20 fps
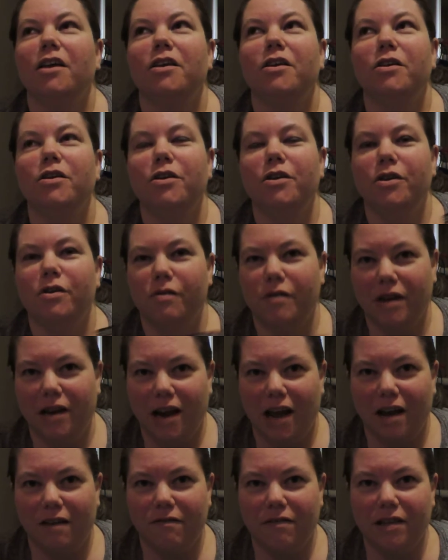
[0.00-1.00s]
You can
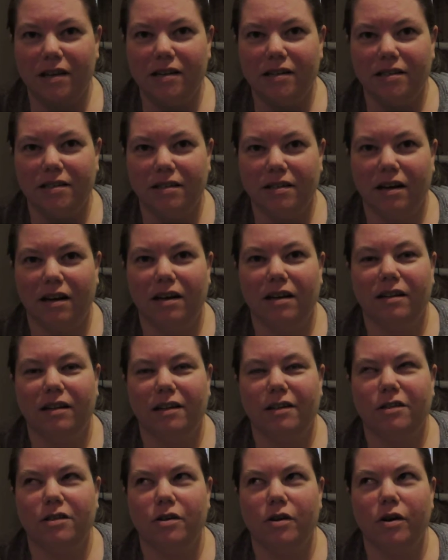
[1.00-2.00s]
have this
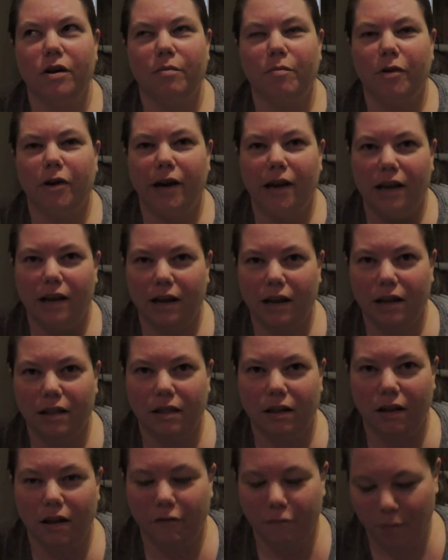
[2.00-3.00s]
unless you go to Meridian and get
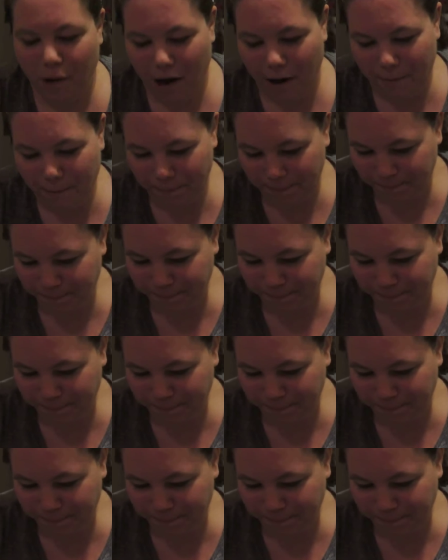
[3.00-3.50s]
the Love Bot.